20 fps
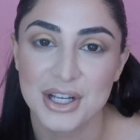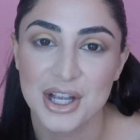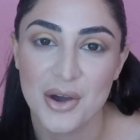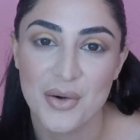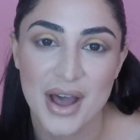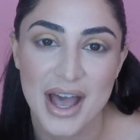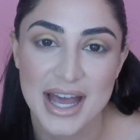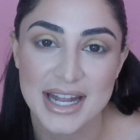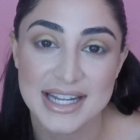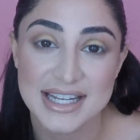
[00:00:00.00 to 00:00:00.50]

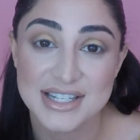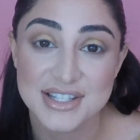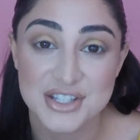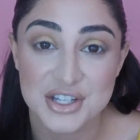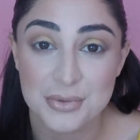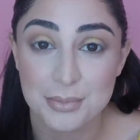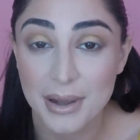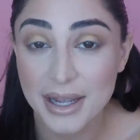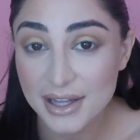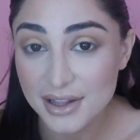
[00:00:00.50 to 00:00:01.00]
ahead and do
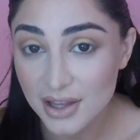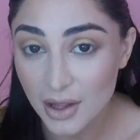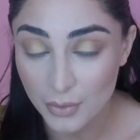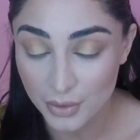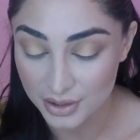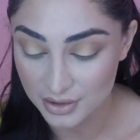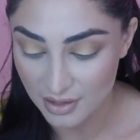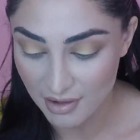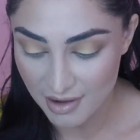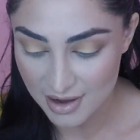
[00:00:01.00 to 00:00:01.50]
my lower
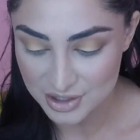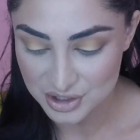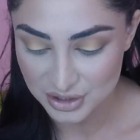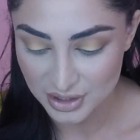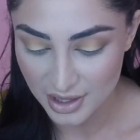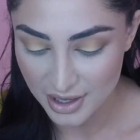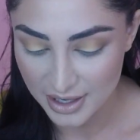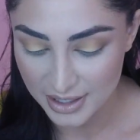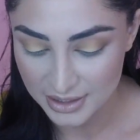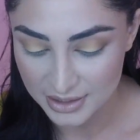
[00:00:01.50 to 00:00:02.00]
lash
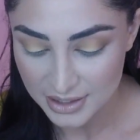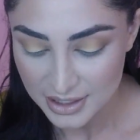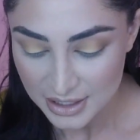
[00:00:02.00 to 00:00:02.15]
line.